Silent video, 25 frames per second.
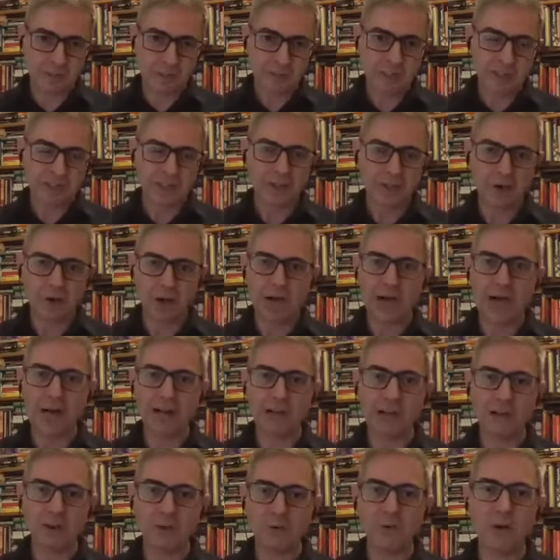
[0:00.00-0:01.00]
So
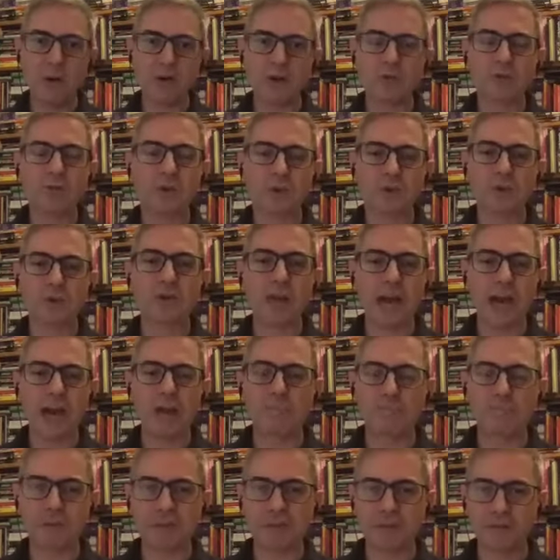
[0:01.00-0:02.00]
what could
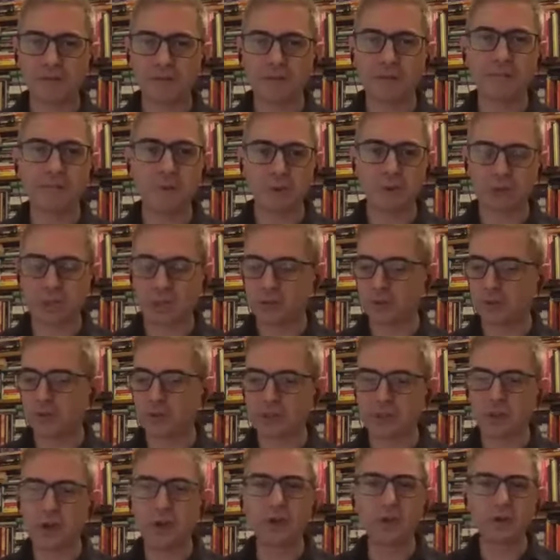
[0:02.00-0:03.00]
happen if the books could
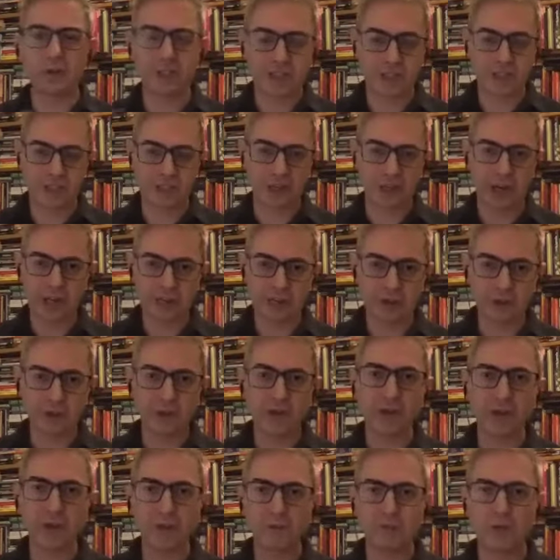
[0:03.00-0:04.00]
talk each other, or
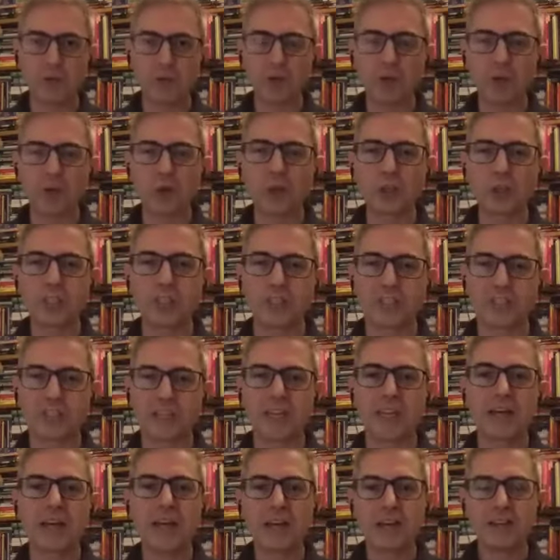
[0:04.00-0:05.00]
if we could
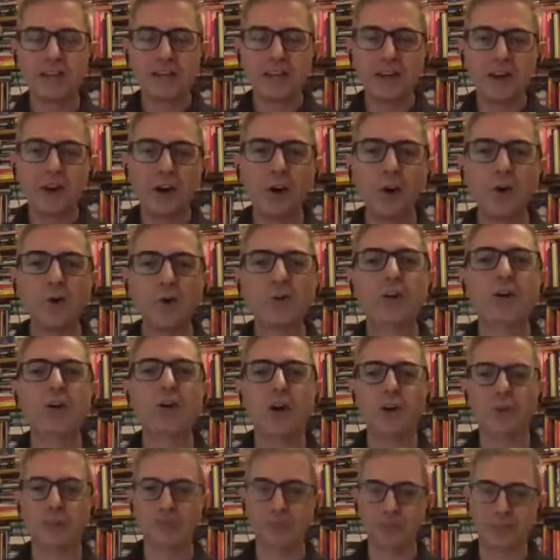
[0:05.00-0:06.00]
see the whole
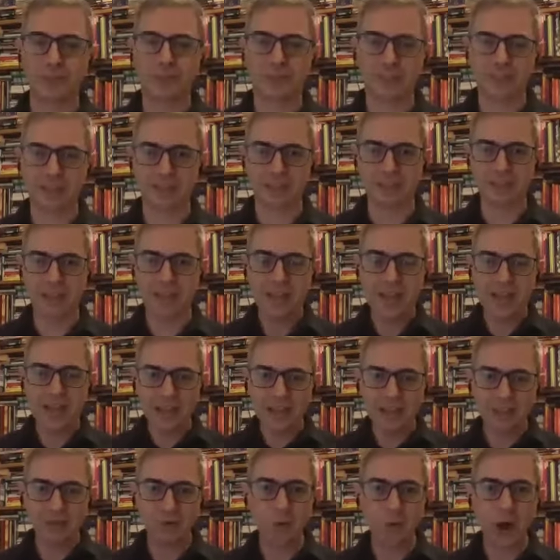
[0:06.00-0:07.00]
content
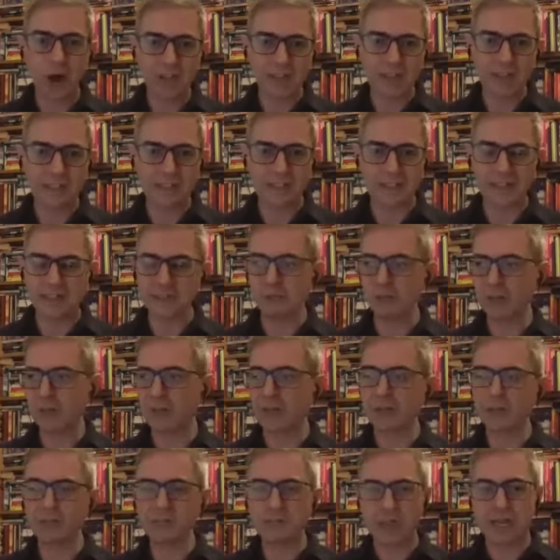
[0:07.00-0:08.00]
at once, and we
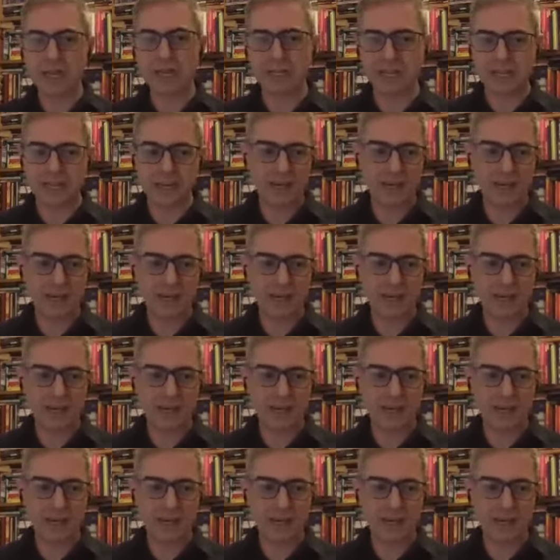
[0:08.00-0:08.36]
could make,